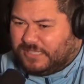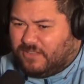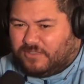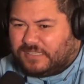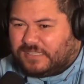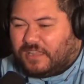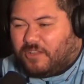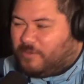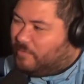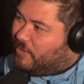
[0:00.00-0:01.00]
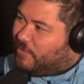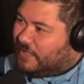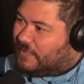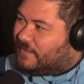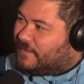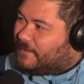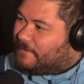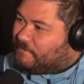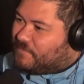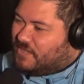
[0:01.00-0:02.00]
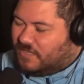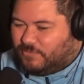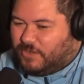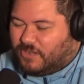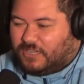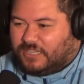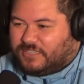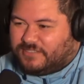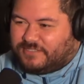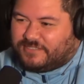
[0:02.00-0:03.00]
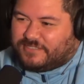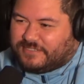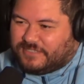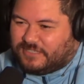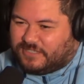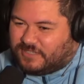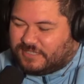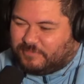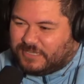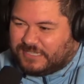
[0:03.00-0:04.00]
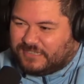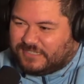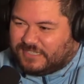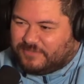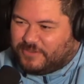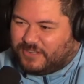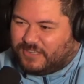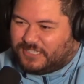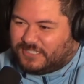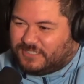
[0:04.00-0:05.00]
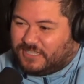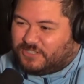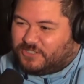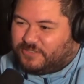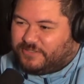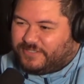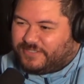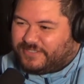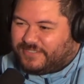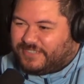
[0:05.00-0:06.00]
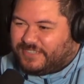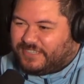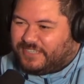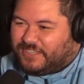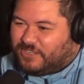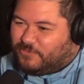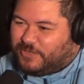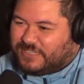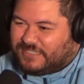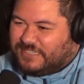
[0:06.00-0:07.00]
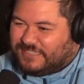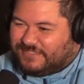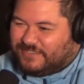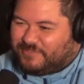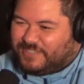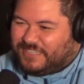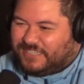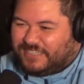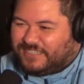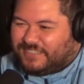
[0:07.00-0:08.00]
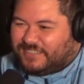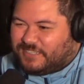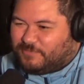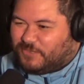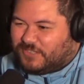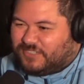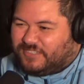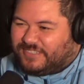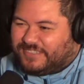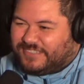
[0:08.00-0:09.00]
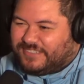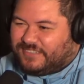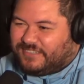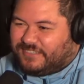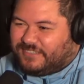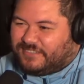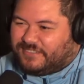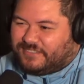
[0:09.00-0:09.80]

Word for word: Because now it's like I remember when you had to wear a collar. Yeah, you had to yeah, go to someplace yeah. else. You didn't wear a collar, leather shoes. Yeah, and you couldn't wear sneakers or anything. Eh? Sports shoes. Yeah, I